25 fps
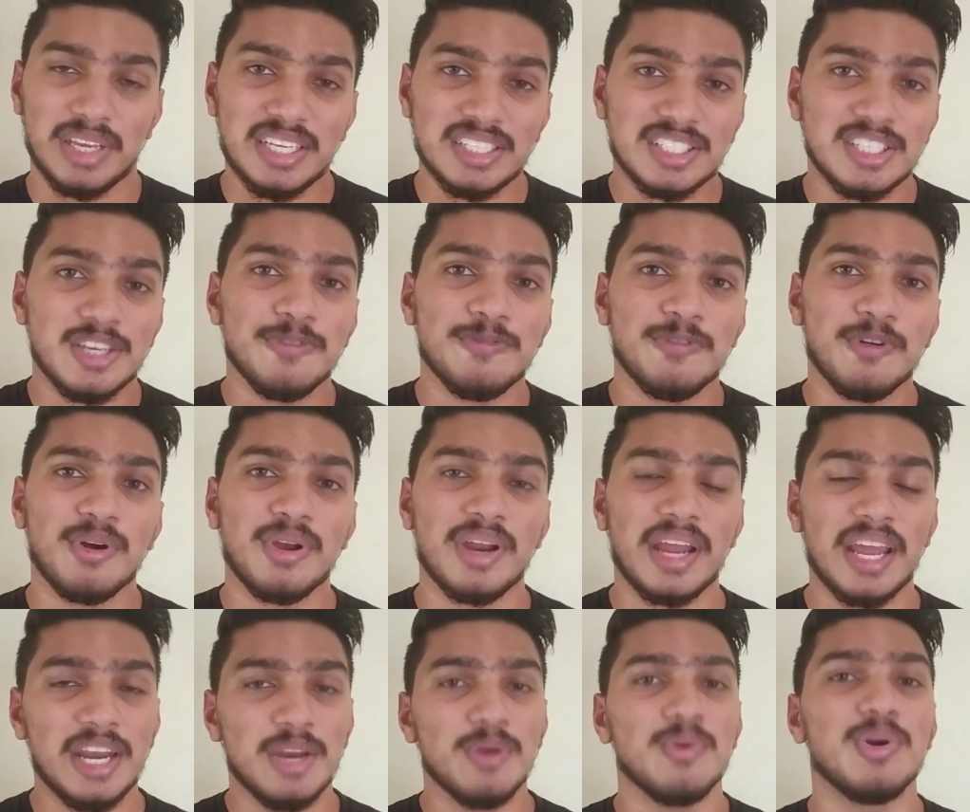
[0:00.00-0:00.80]
easy for
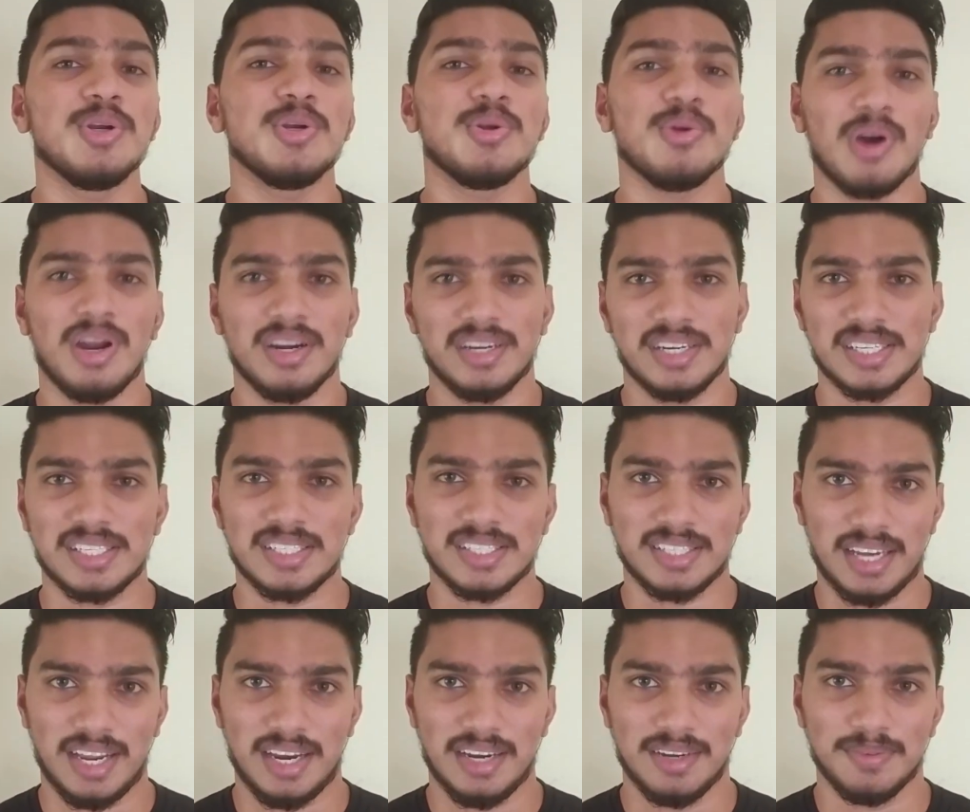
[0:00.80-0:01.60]
anyone to
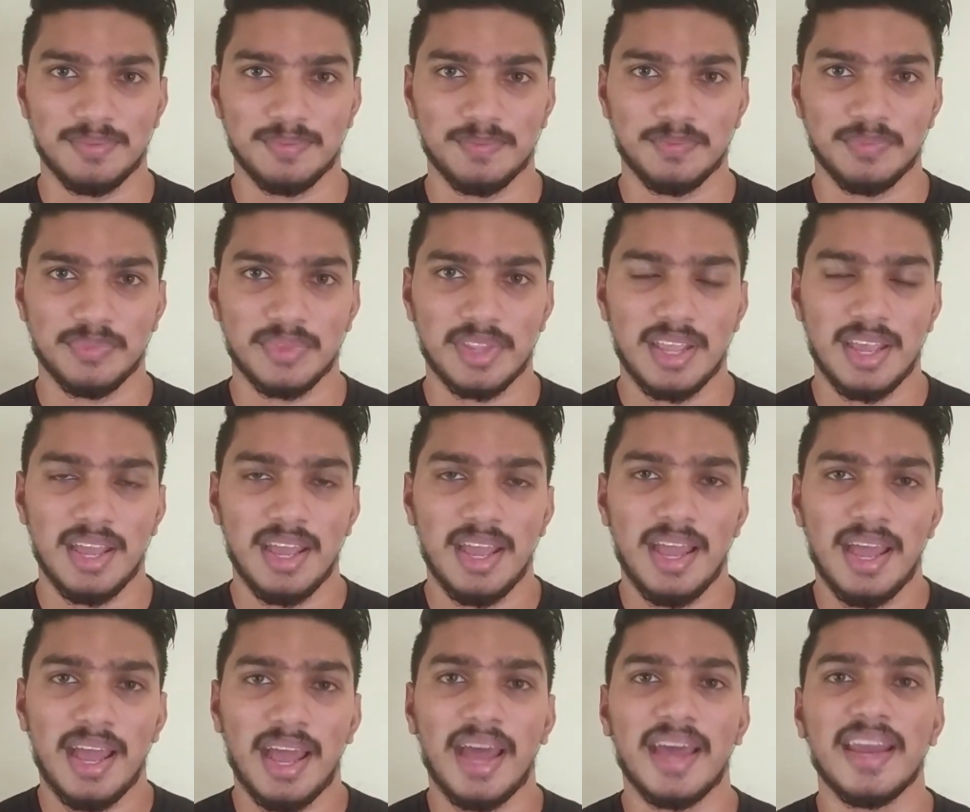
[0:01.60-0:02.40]
understand.
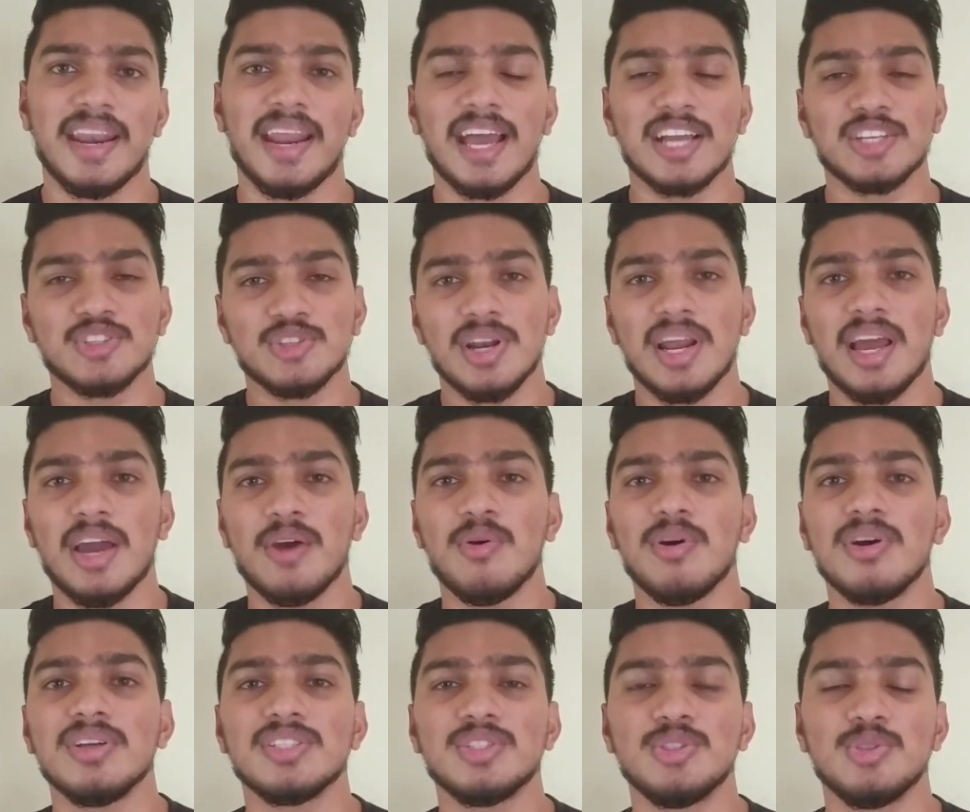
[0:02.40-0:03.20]
And actually, I
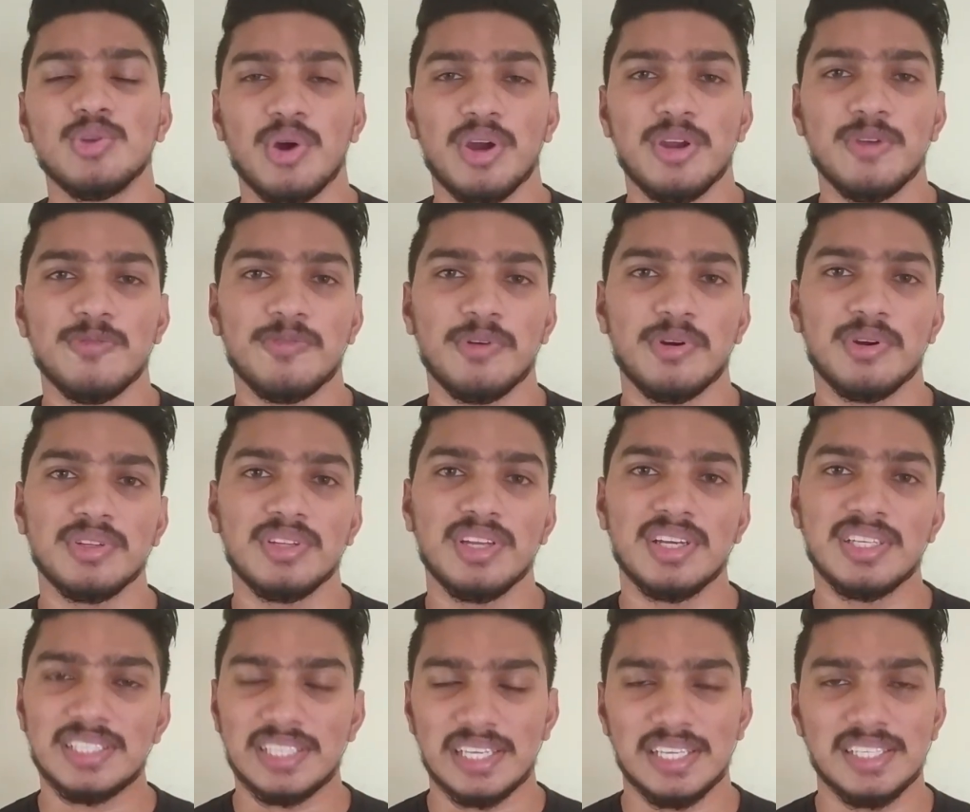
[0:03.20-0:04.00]
was joined for
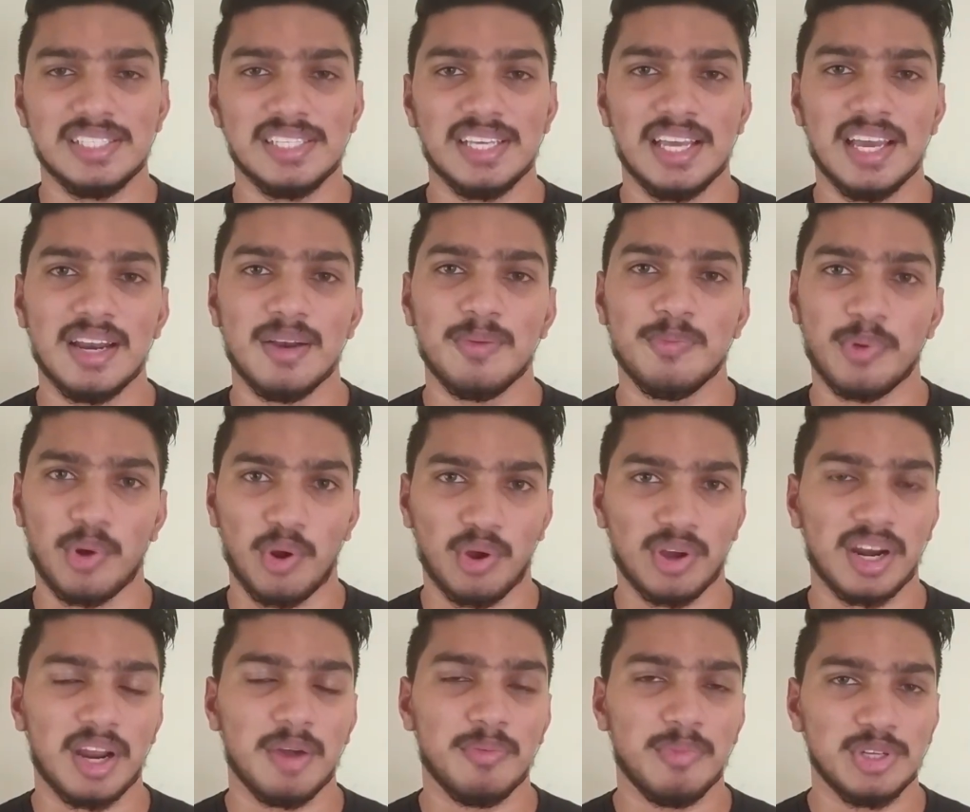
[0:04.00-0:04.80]
the CCL
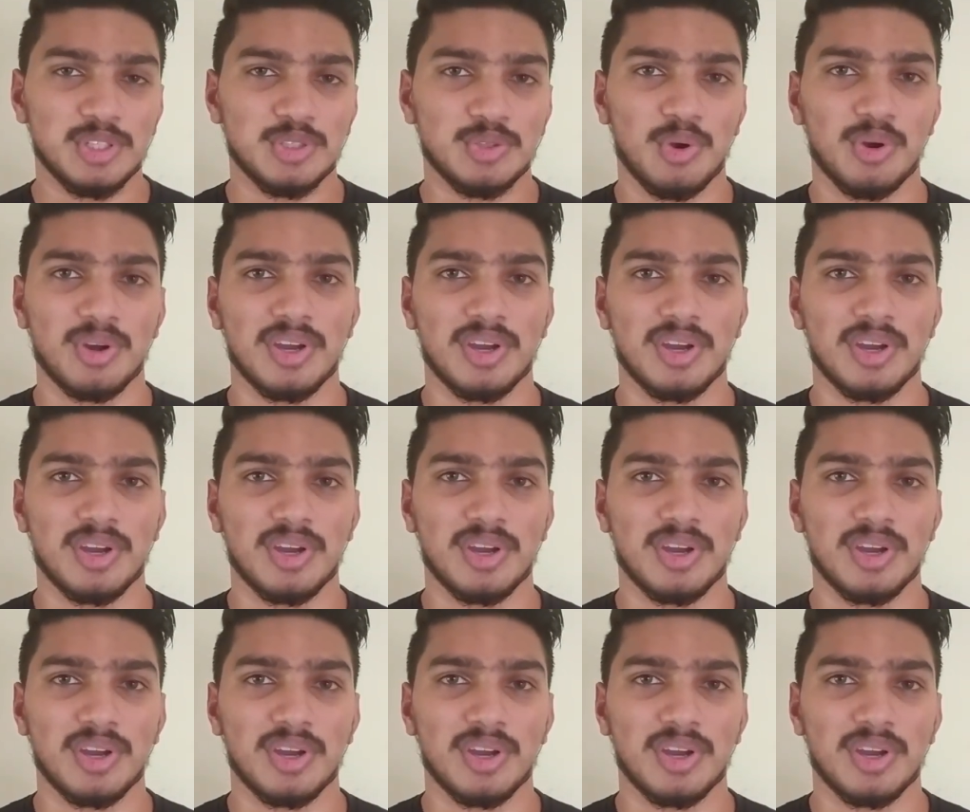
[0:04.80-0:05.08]
program at